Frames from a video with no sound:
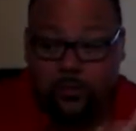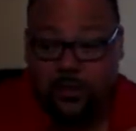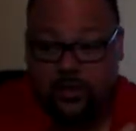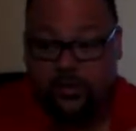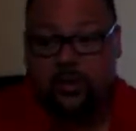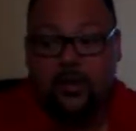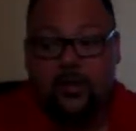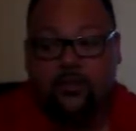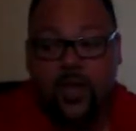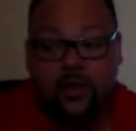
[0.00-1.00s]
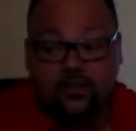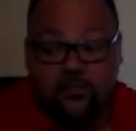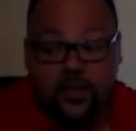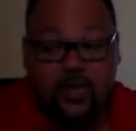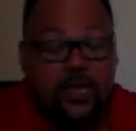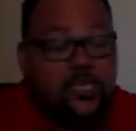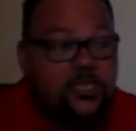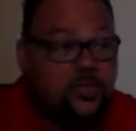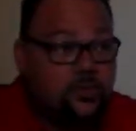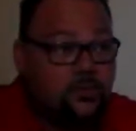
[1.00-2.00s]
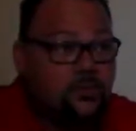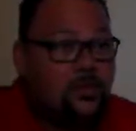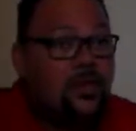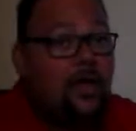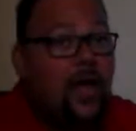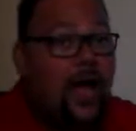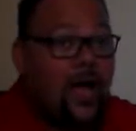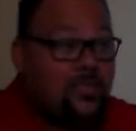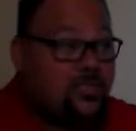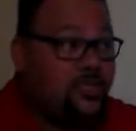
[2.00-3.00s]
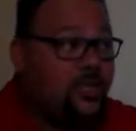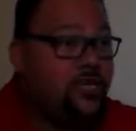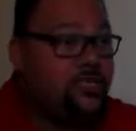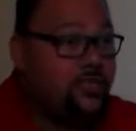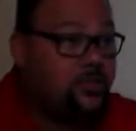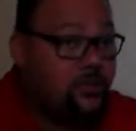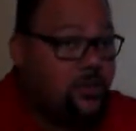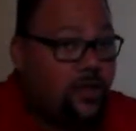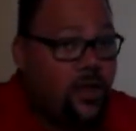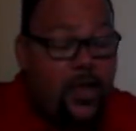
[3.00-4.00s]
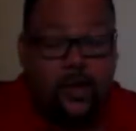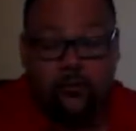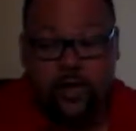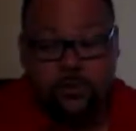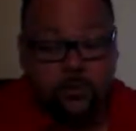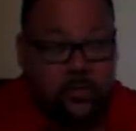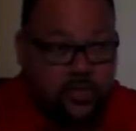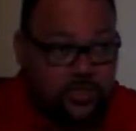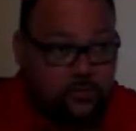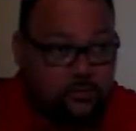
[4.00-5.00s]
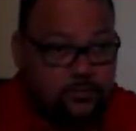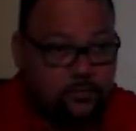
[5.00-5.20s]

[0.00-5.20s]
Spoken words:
breathe. That is ventilation, oxygenation, and respiration.